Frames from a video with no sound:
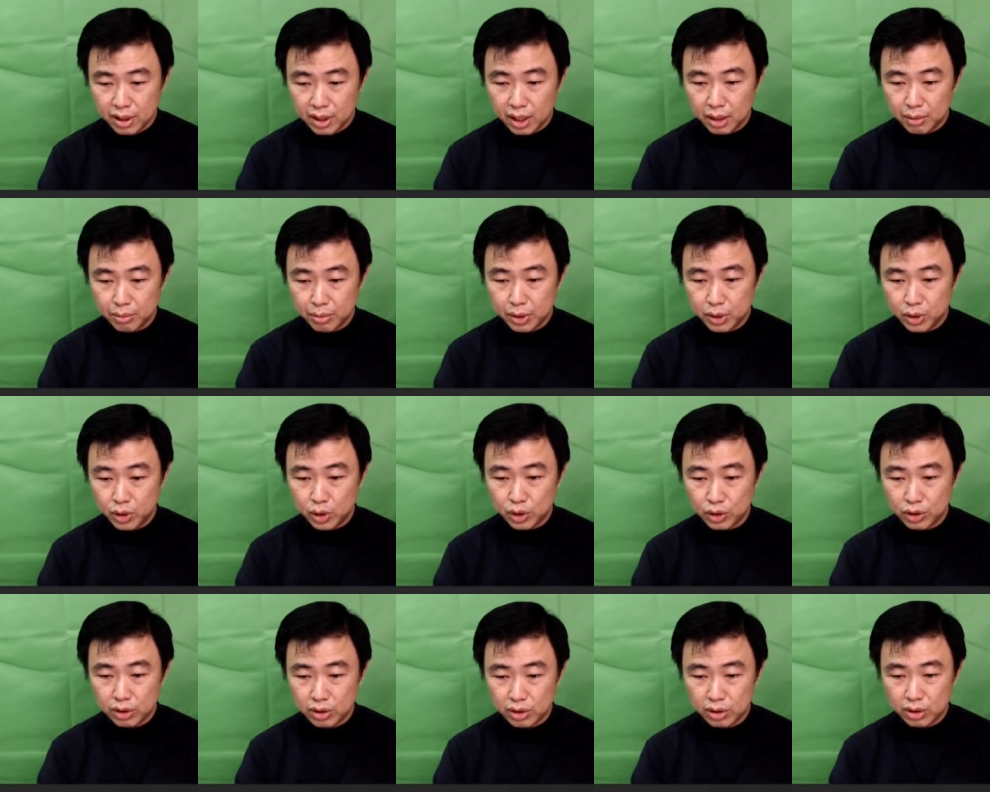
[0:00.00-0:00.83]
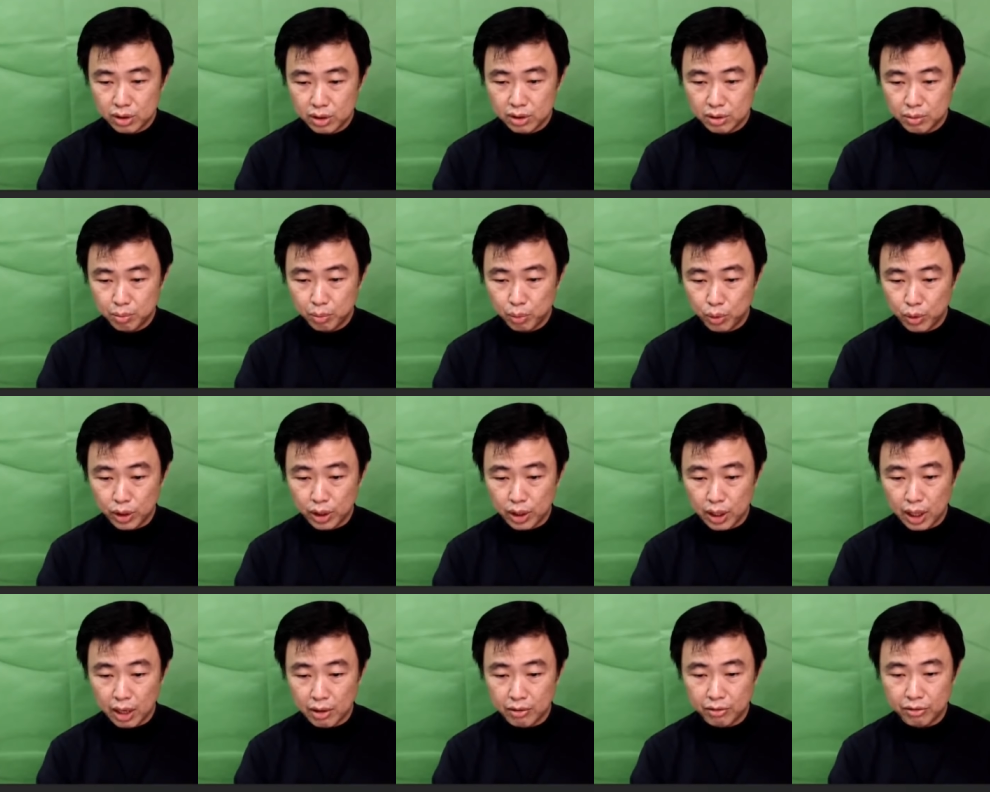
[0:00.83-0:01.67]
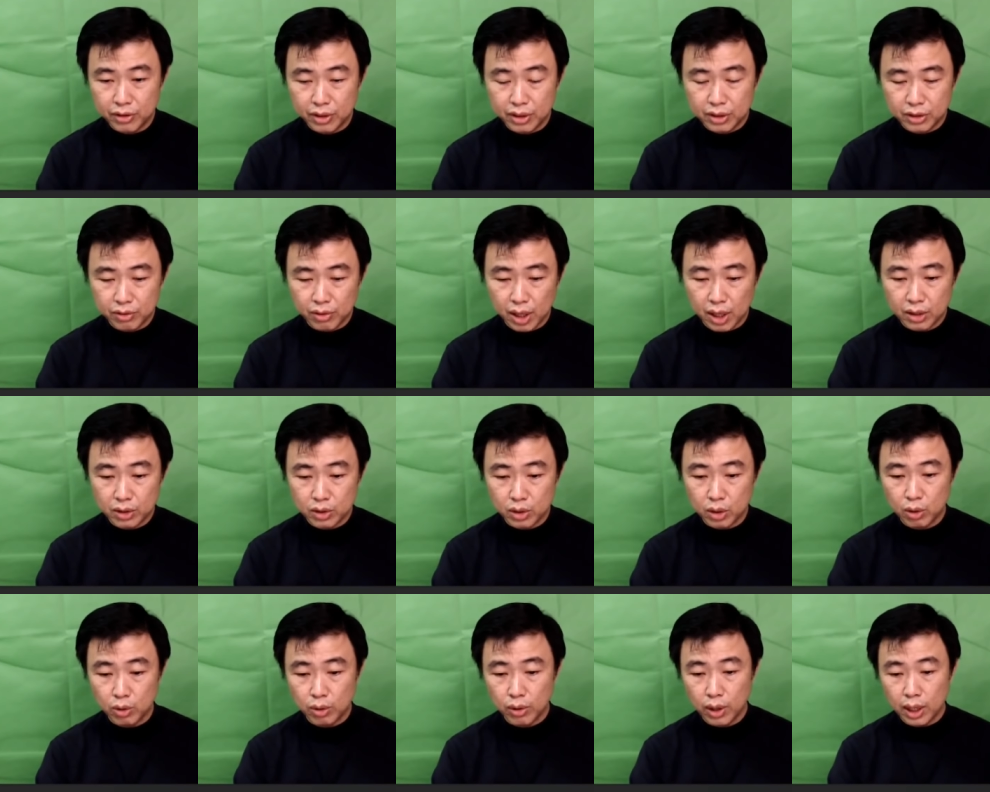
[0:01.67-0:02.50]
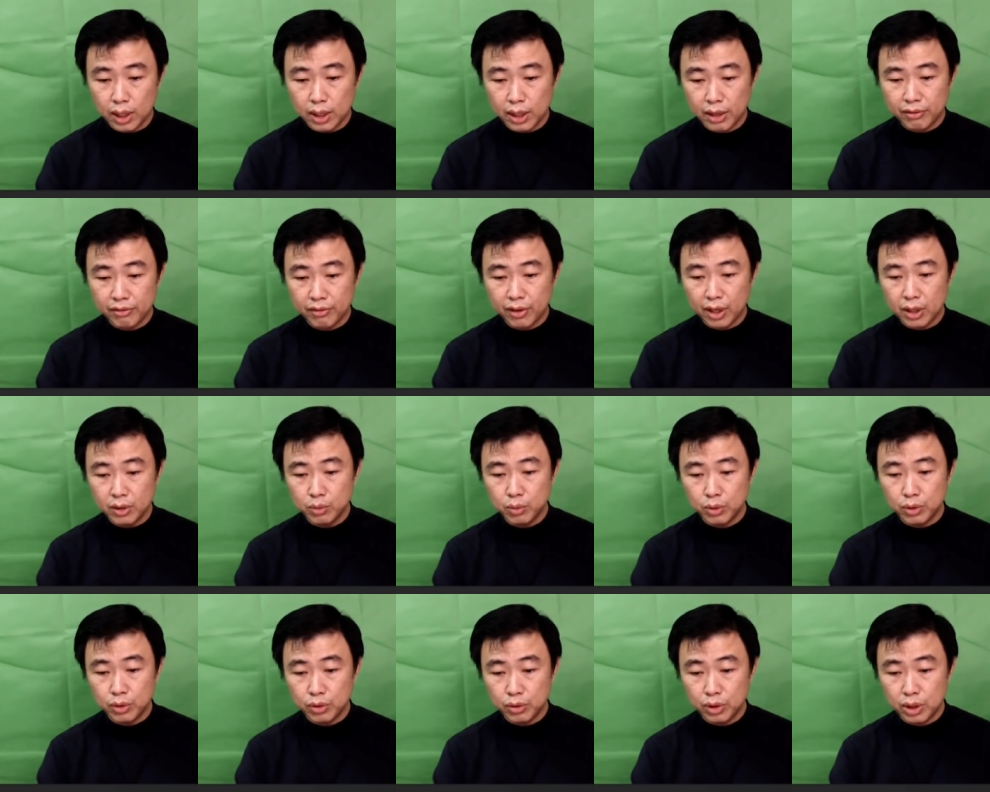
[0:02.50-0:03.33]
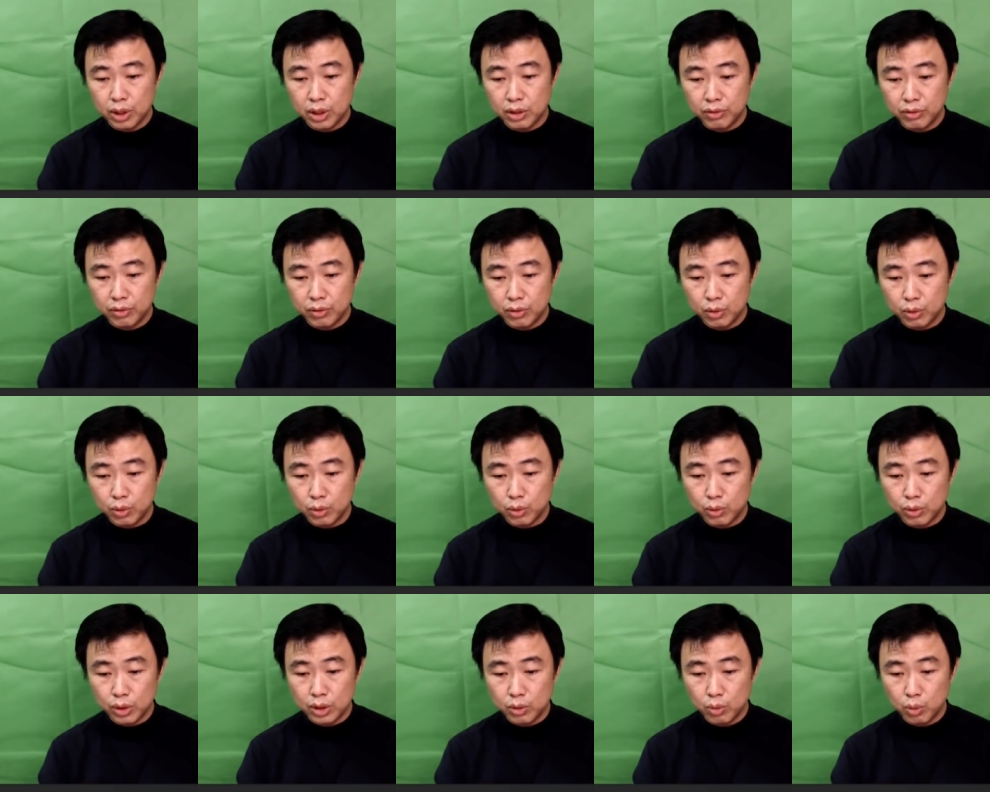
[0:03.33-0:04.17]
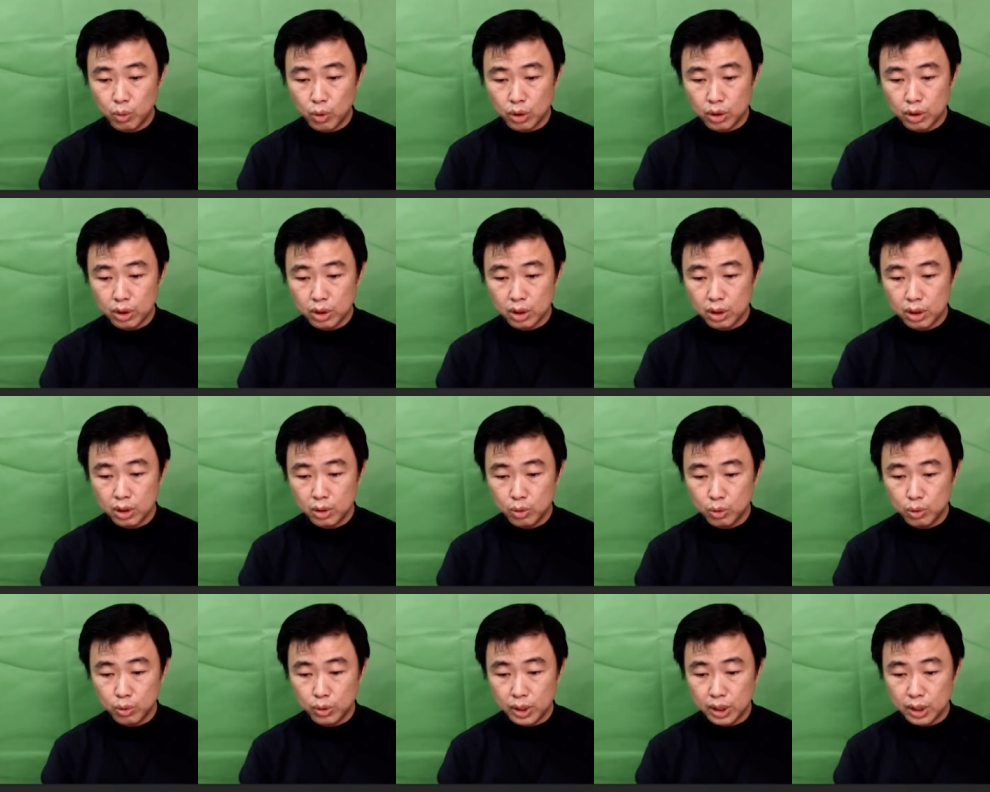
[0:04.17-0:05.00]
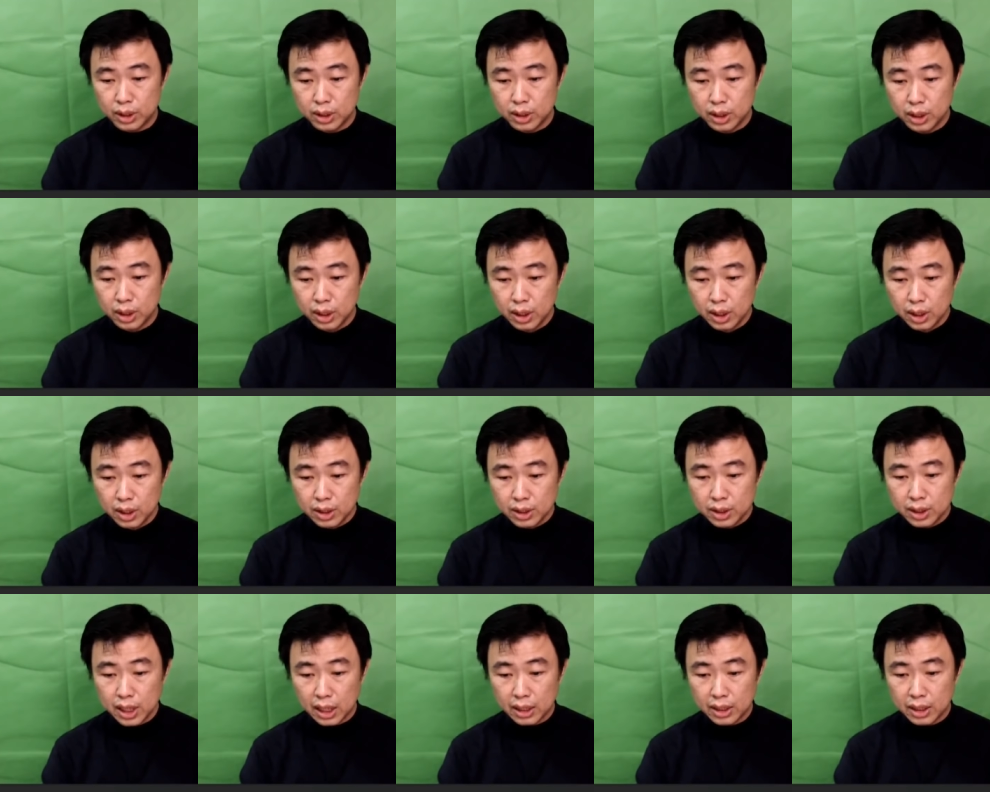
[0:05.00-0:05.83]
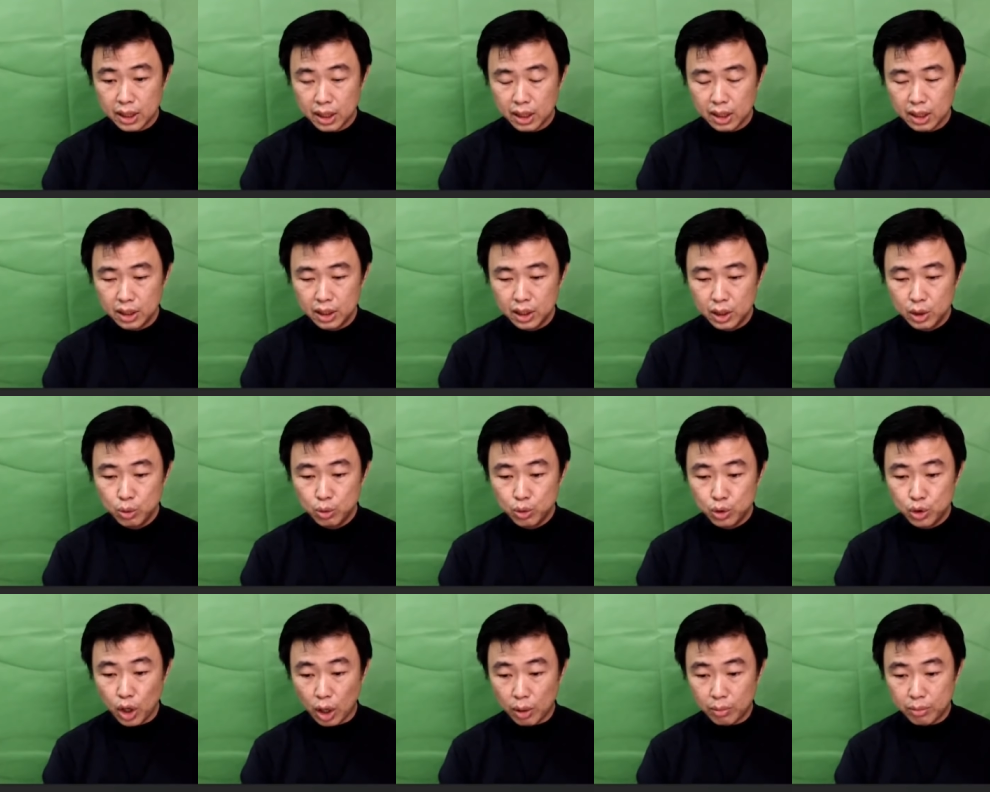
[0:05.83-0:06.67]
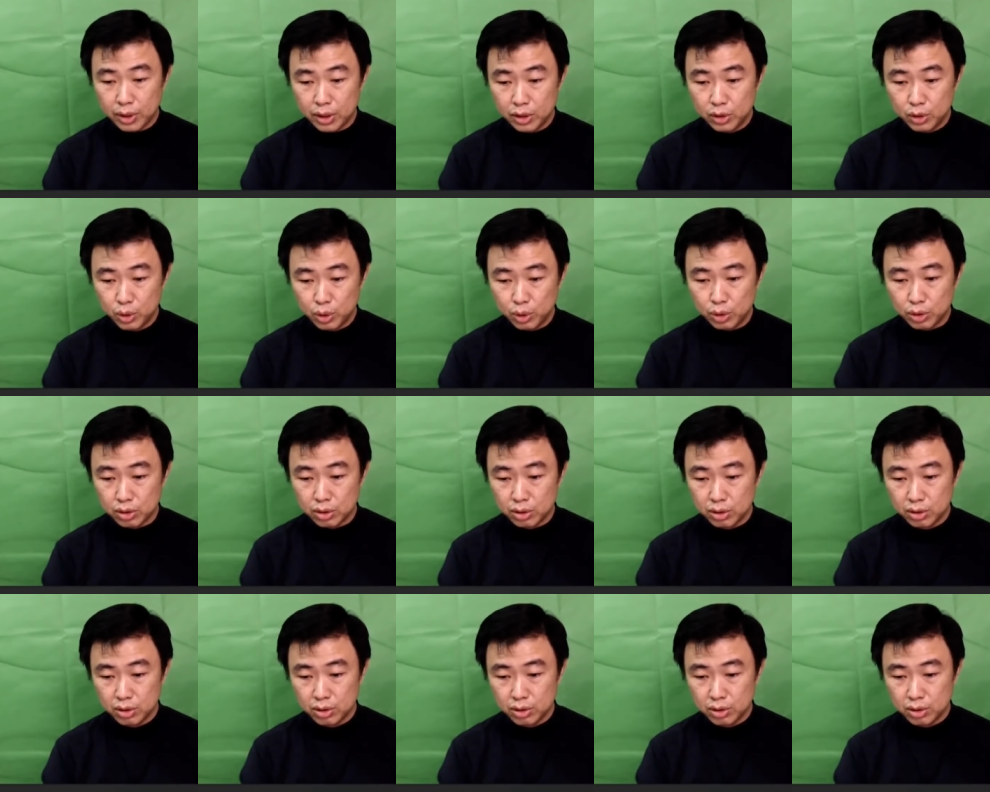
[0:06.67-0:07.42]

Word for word: let me just put it out first, right? So what advice will you give to Water who is starting a new job in June?